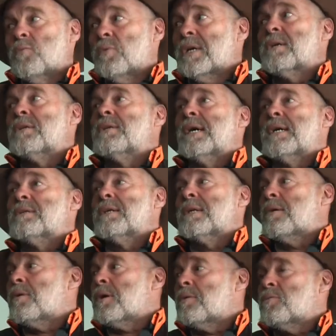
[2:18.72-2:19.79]
We conducted
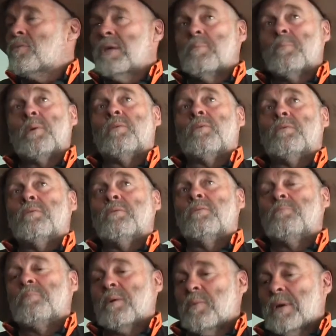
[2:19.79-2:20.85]
our own rebuild,
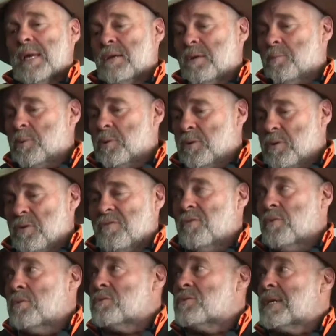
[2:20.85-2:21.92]
but we had to put new
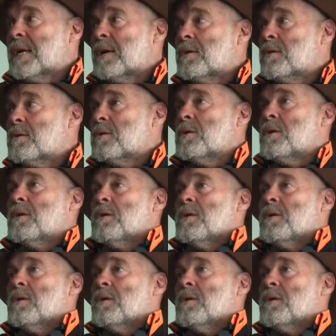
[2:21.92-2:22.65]
floors down and